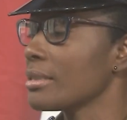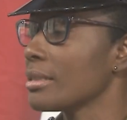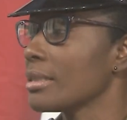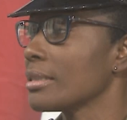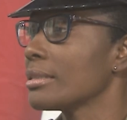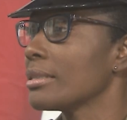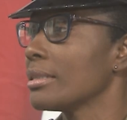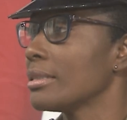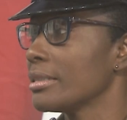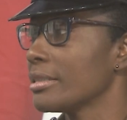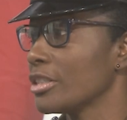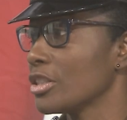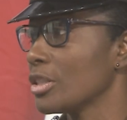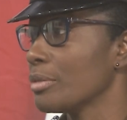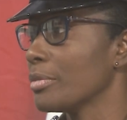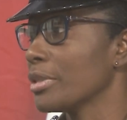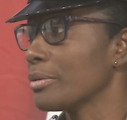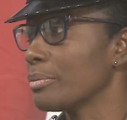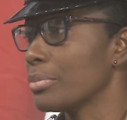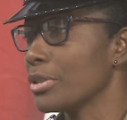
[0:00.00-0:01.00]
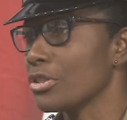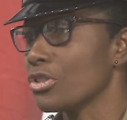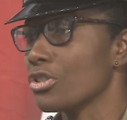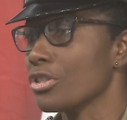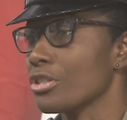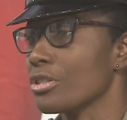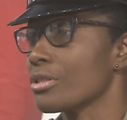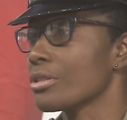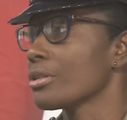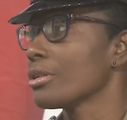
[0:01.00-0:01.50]
was not a legitimate
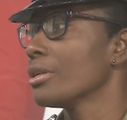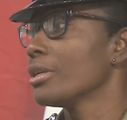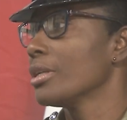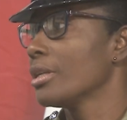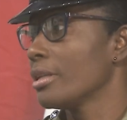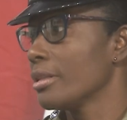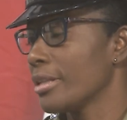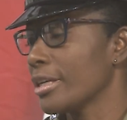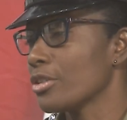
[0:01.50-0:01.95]
purchase right.